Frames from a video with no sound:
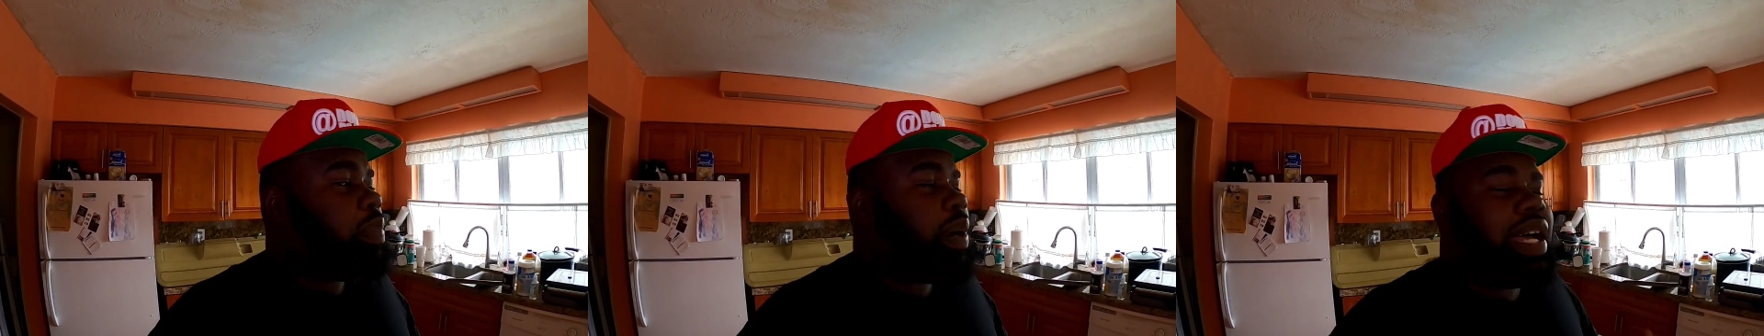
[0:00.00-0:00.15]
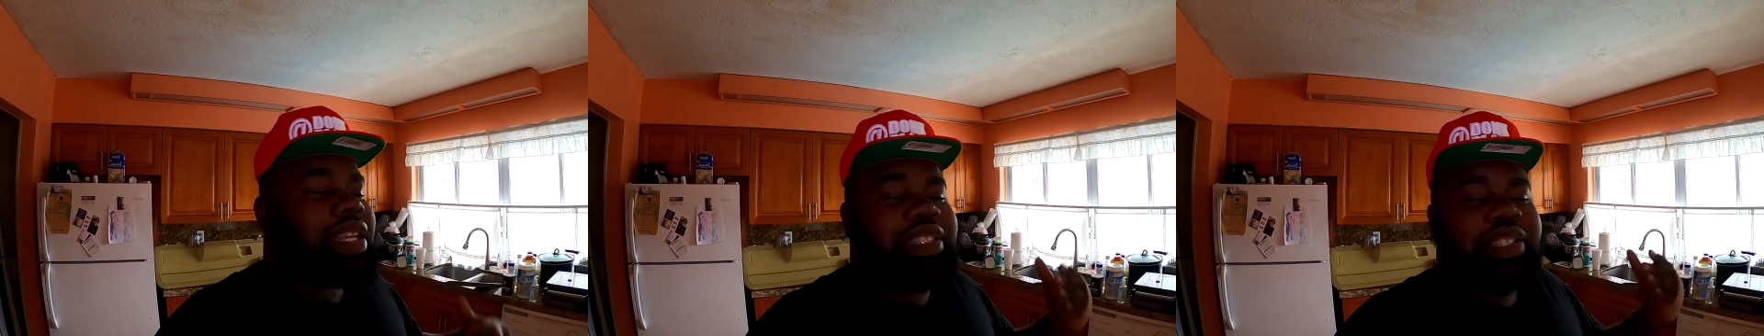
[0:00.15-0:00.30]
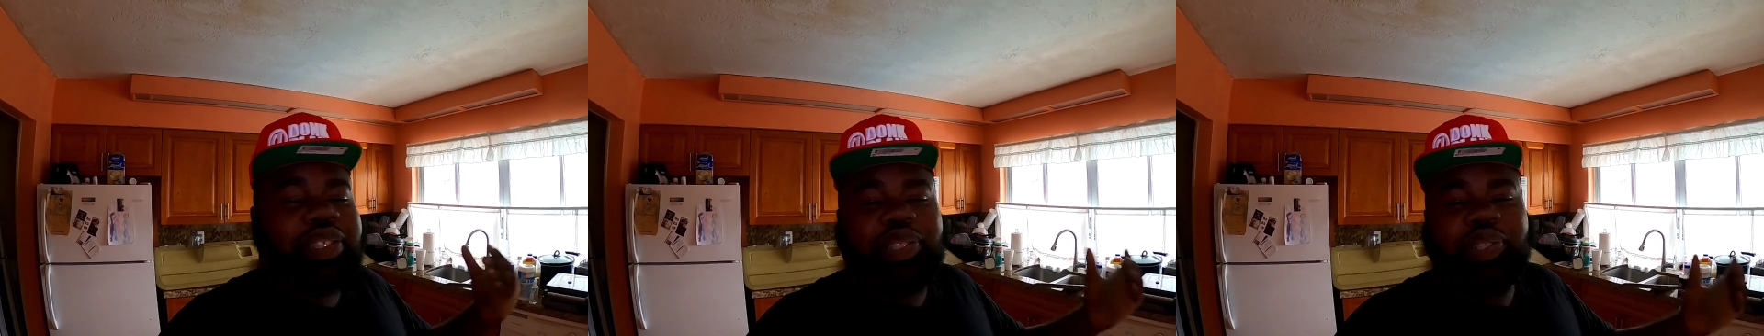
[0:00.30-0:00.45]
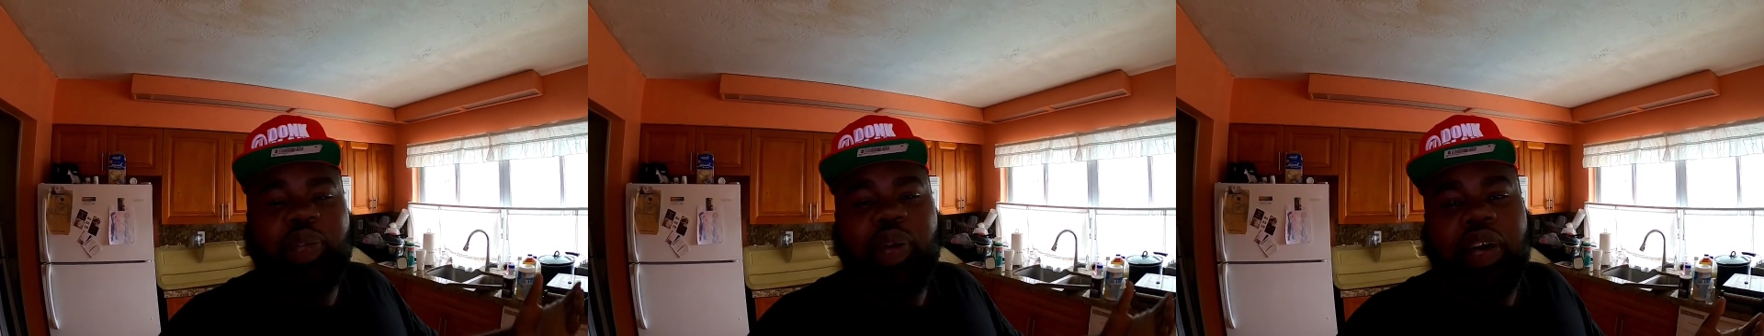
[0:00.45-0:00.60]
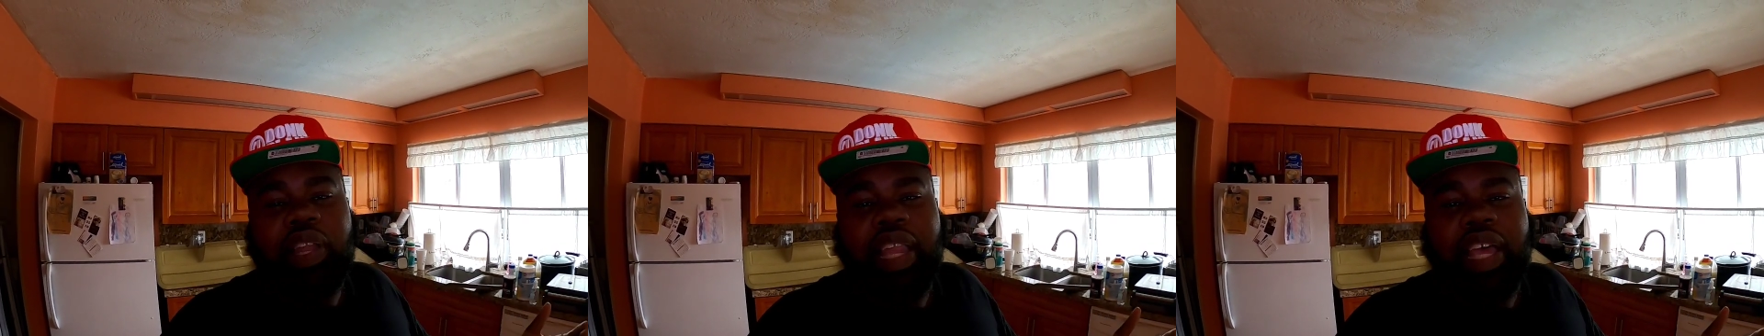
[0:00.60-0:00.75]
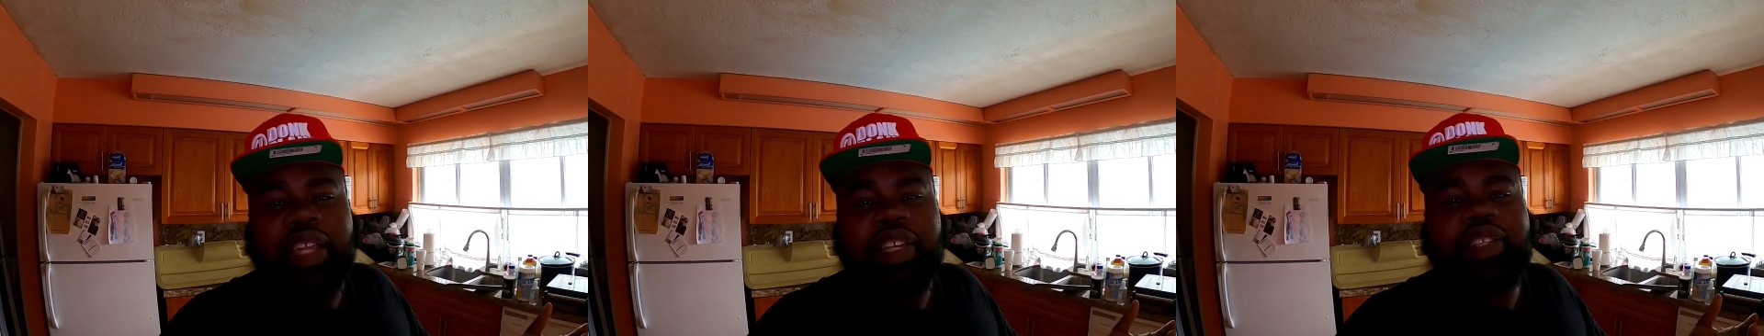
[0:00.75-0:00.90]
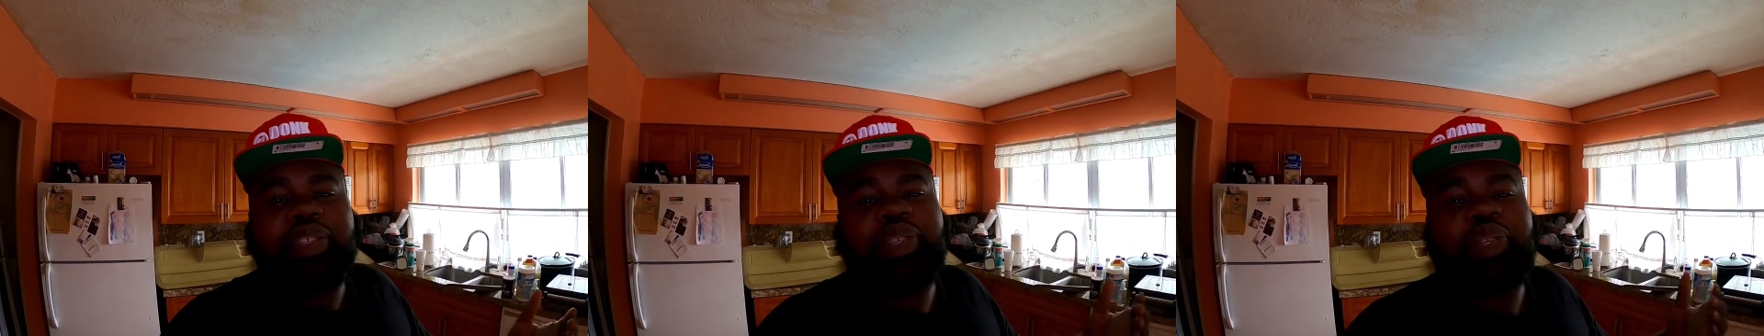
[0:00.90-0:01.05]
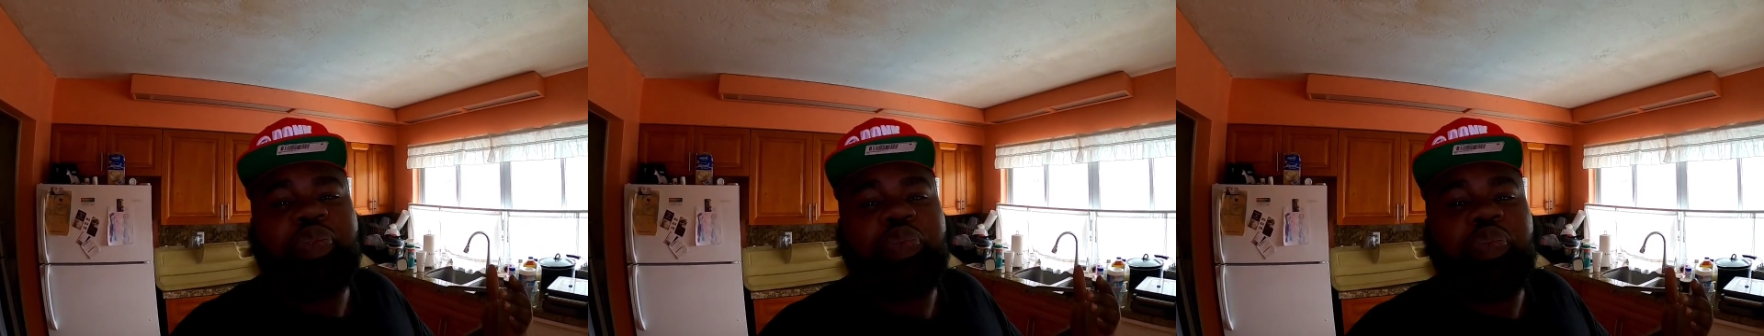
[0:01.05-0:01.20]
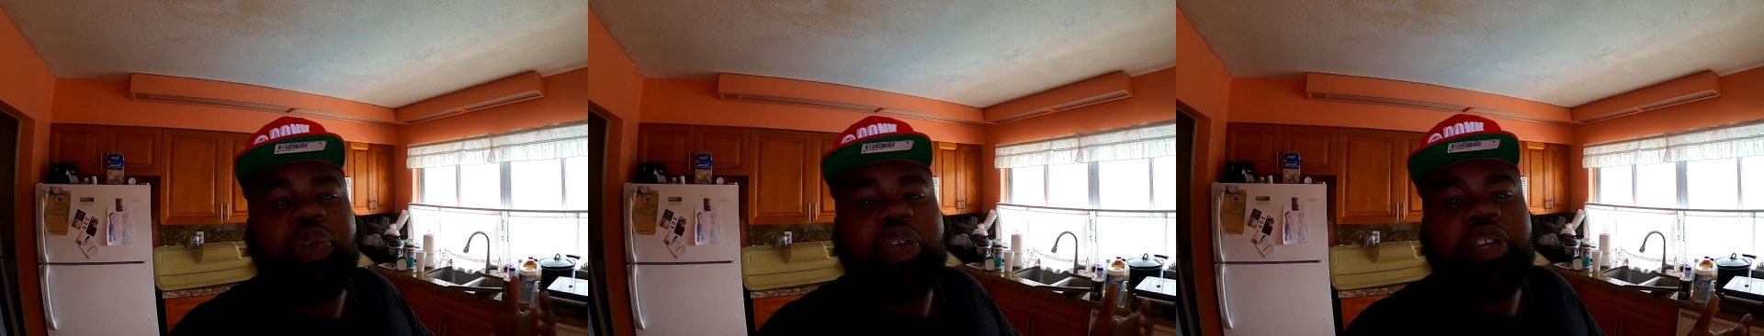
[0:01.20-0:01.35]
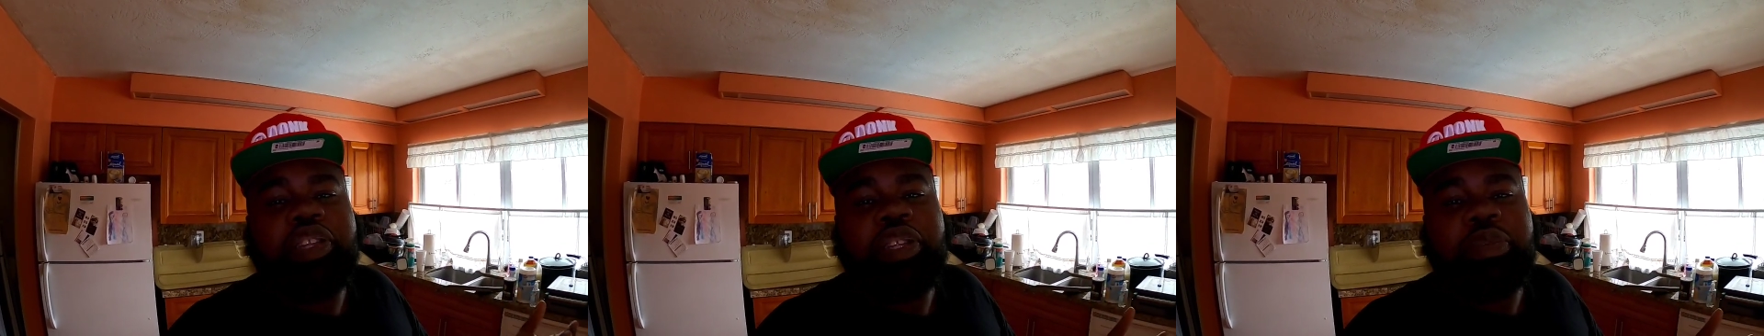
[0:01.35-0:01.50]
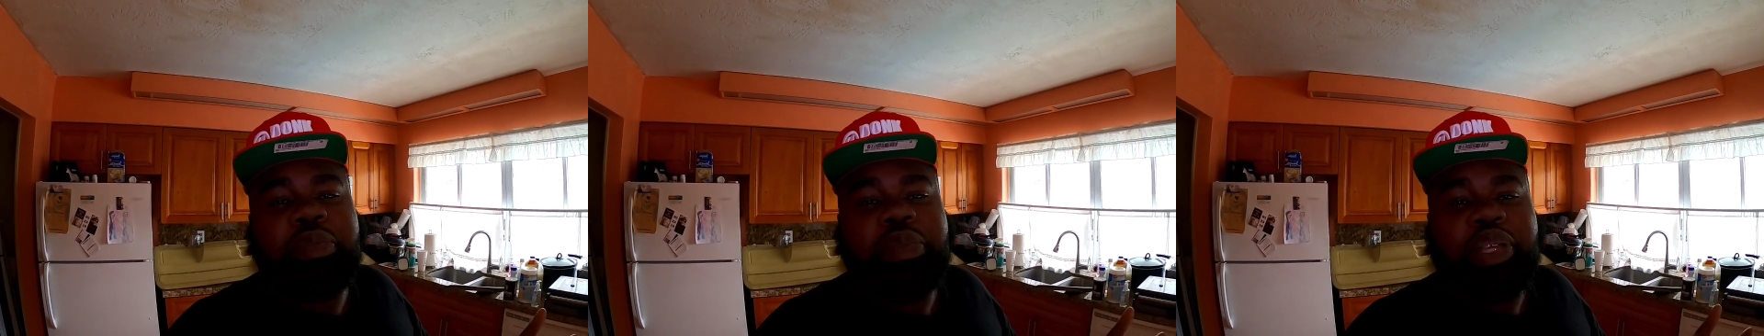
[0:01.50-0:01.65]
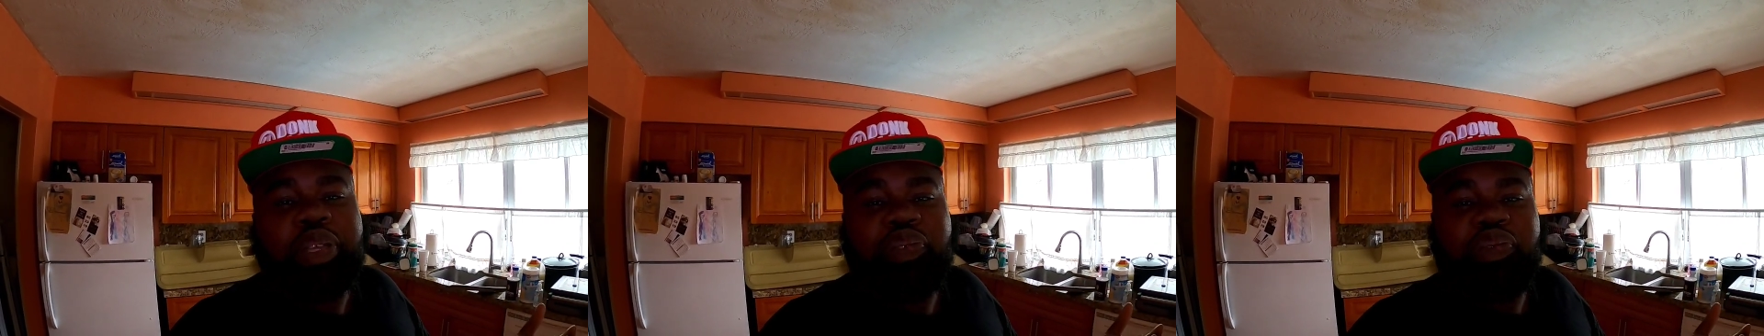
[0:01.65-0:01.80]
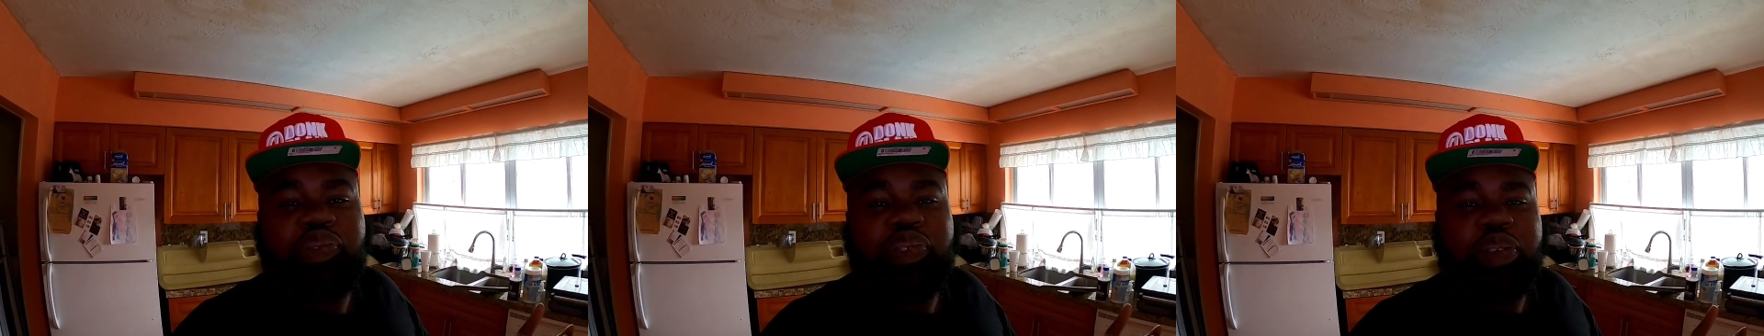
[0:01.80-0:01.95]
But I just thought, like, this is weird to
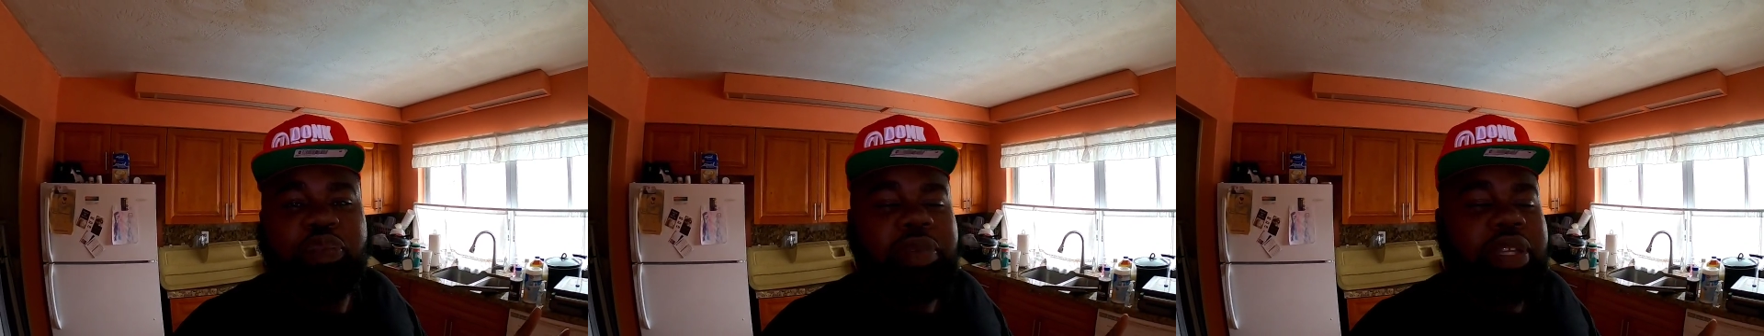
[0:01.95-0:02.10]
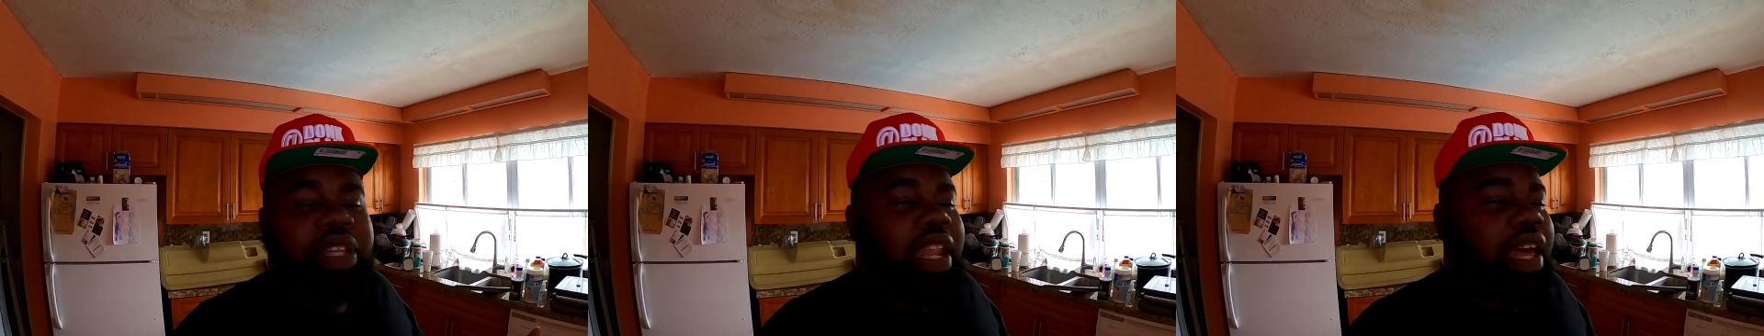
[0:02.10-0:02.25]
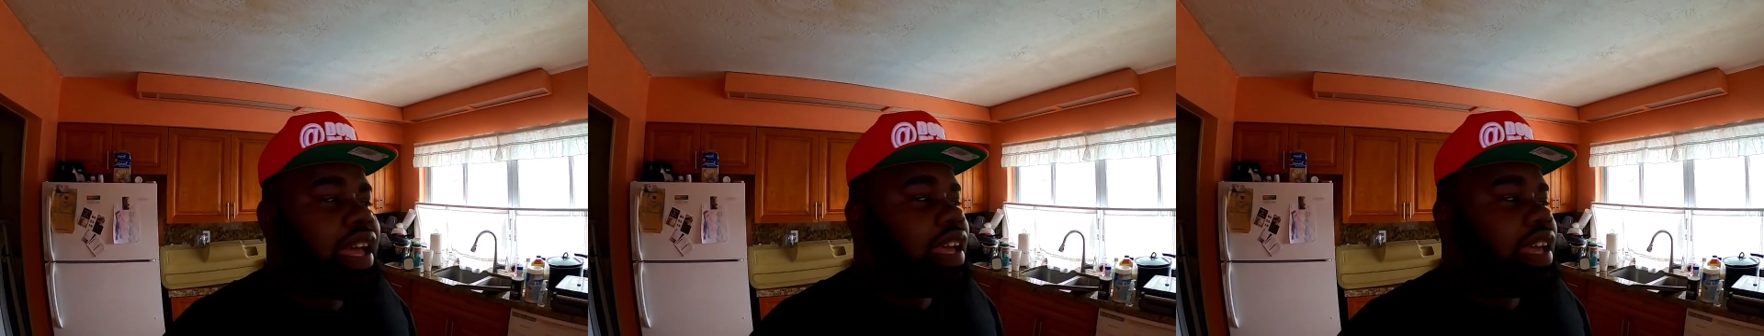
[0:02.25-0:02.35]
me, you feel me?